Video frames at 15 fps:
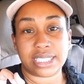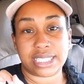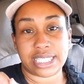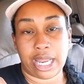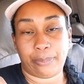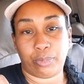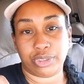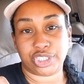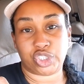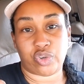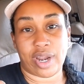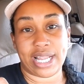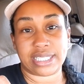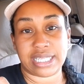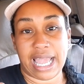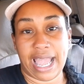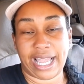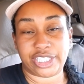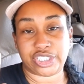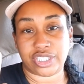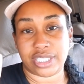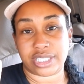separate
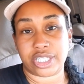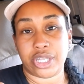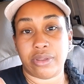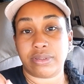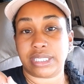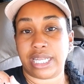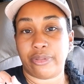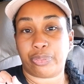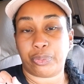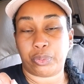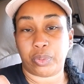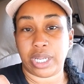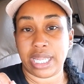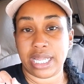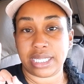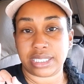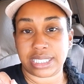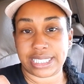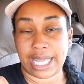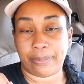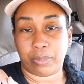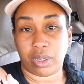transactions using three
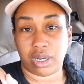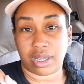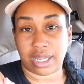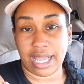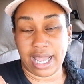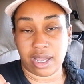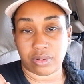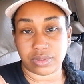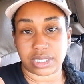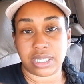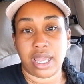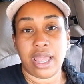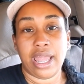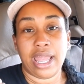separate accounts